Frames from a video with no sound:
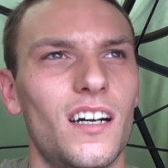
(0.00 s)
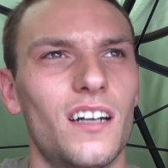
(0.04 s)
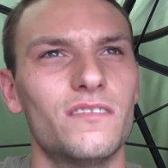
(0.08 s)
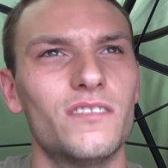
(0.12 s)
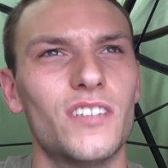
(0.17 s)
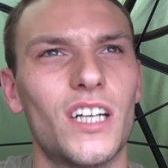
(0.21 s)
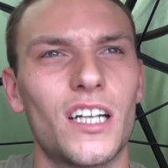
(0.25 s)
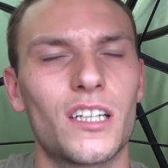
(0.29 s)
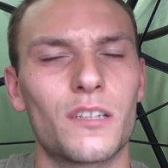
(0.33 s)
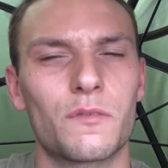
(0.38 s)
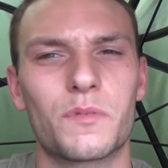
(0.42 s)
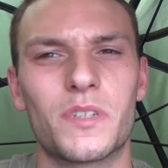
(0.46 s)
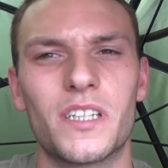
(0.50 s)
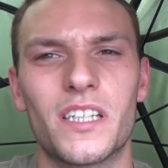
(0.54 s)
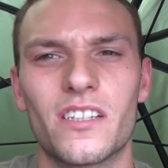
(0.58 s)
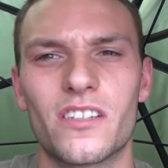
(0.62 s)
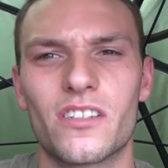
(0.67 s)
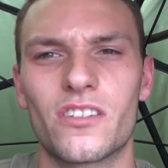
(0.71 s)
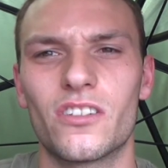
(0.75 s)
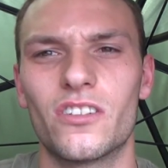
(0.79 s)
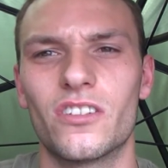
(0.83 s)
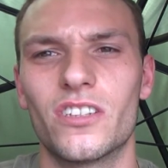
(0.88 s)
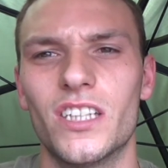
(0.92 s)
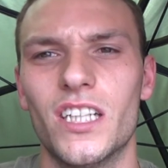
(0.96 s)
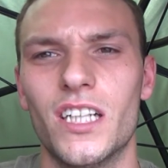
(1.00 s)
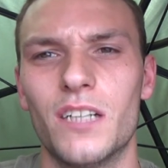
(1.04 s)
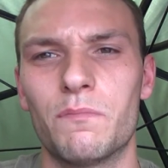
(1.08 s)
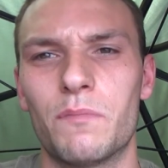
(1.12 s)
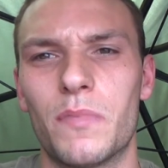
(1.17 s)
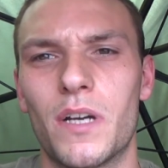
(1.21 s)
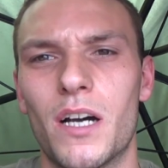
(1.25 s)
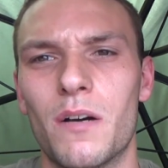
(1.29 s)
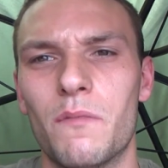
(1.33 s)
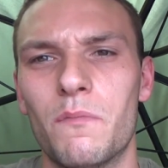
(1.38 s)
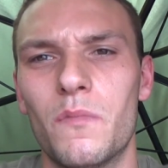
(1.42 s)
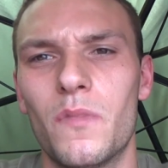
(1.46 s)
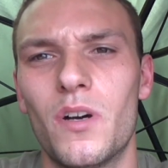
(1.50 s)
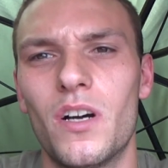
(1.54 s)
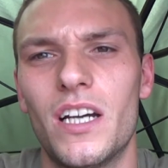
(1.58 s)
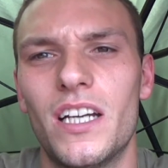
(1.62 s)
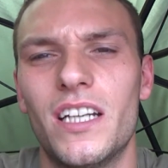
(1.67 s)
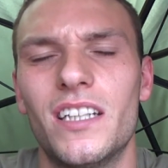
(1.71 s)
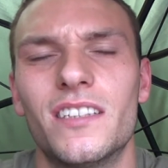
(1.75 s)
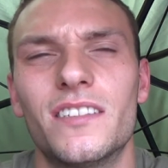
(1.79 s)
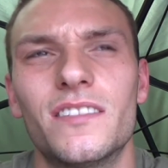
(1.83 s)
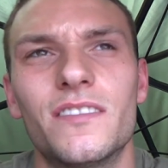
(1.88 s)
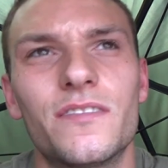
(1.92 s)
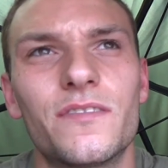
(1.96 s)
not 100% sure yet, but I
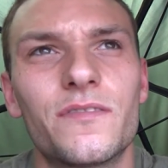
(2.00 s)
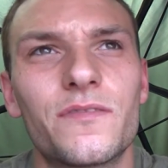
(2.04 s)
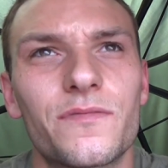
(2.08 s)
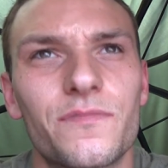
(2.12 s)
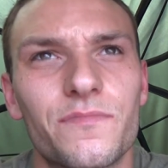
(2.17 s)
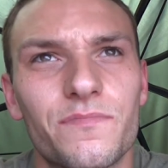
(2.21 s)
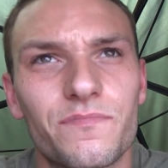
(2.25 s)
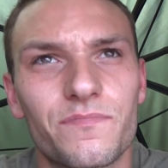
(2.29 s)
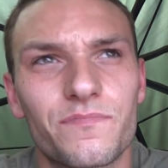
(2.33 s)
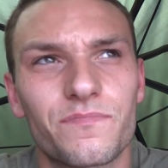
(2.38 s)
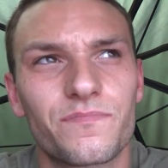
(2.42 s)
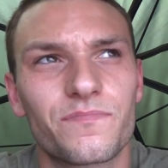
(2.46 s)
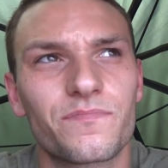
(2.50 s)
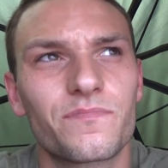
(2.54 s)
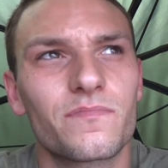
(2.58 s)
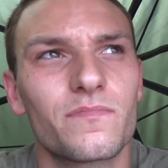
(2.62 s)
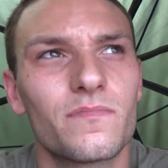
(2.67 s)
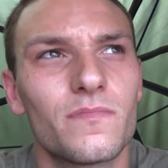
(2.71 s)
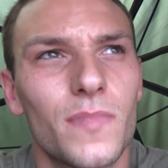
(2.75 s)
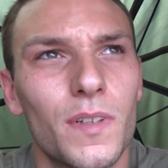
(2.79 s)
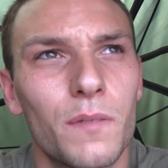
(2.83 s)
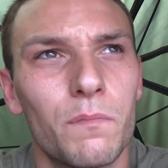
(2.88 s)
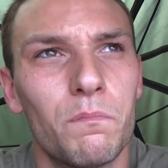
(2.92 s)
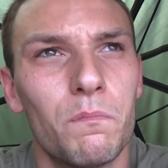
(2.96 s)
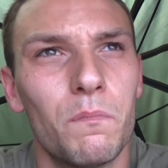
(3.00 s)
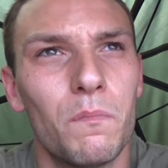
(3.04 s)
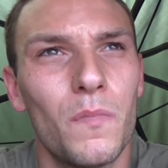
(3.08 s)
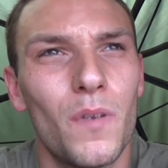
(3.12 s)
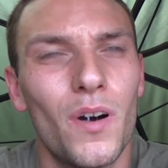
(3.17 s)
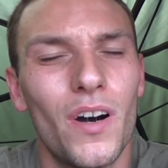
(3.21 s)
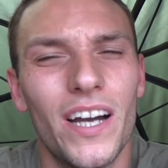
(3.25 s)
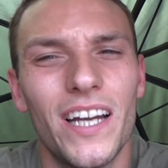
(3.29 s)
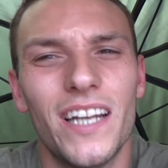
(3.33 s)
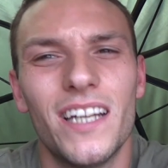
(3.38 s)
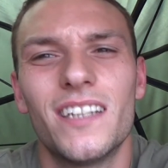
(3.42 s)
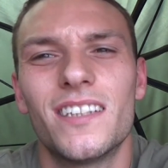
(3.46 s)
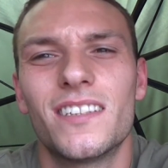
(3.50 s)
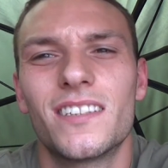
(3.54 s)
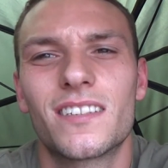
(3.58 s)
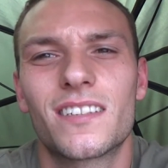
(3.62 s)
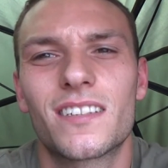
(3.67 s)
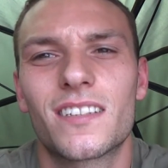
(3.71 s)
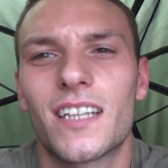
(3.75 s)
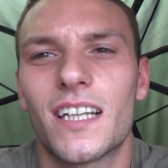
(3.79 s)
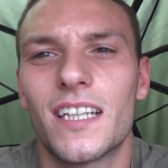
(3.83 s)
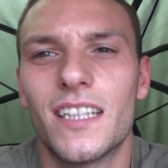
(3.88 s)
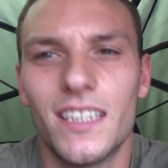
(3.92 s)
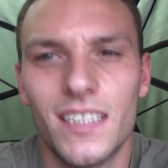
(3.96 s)
might
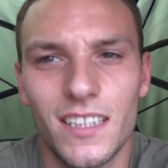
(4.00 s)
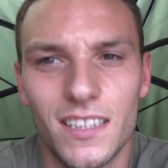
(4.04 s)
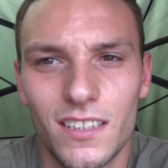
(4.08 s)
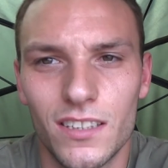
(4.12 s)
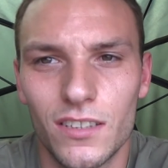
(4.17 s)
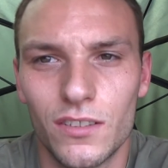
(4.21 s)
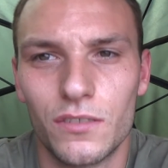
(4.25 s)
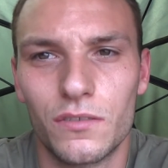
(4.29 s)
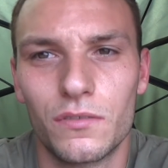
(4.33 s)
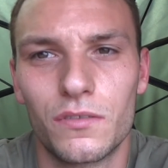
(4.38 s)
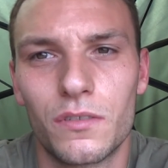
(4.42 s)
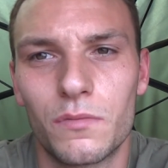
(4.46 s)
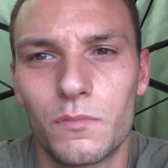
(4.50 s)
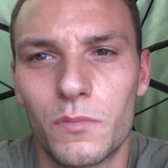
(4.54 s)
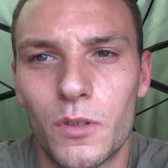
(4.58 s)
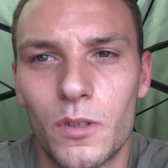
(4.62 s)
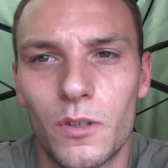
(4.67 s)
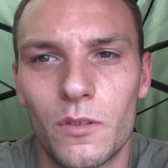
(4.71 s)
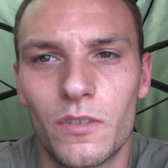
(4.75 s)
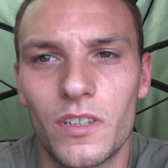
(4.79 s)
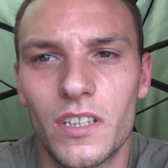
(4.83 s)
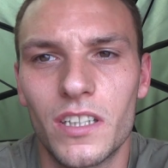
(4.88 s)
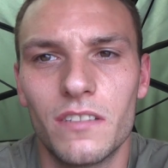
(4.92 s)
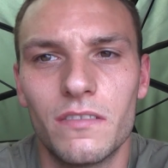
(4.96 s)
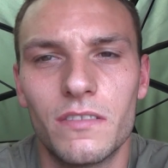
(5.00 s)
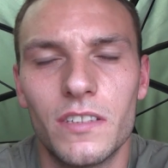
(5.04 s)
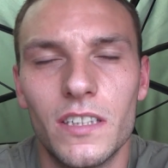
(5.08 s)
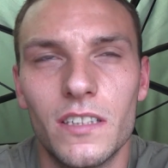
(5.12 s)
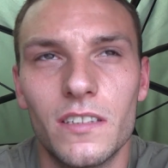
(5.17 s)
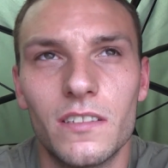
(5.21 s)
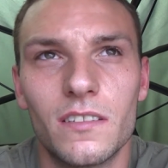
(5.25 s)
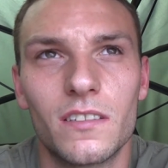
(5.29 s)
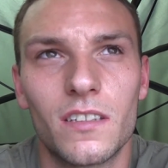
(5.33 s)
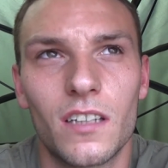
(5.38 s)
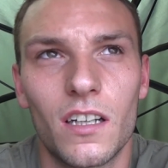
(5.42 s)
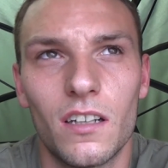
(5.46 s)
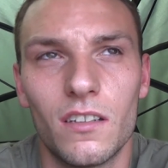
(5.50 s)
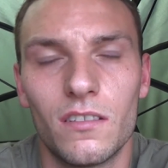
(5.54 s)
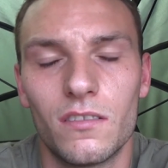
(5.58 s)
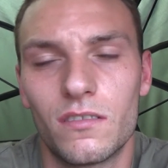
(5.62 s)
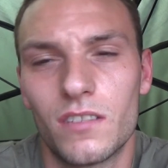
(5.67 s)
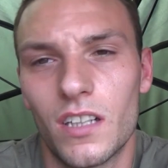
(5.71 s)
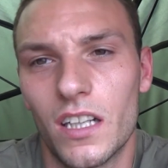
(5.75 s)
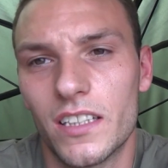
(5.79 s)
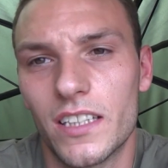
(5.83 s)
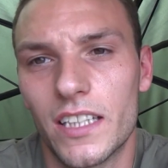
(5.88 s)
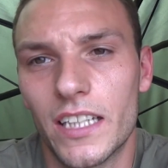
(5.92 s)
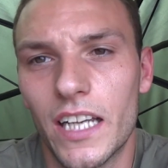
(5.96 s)
stay here till tomorrow evening, so
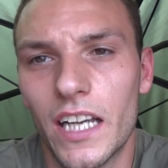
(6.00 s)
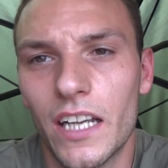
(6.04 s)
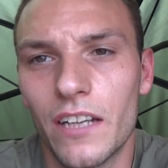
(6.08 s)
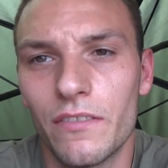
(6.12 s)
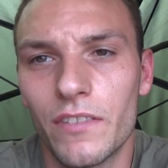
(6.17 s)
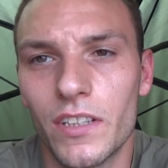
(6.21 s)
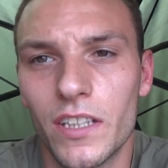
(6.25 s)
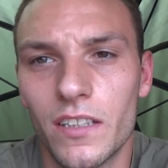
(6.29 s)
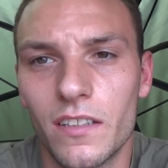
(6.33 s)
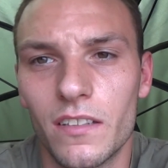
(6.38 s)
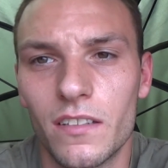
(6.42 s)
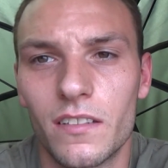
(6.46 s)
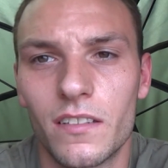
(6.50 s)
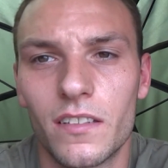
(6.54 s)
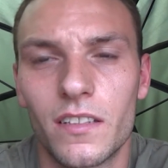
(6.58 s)
Sunday evening.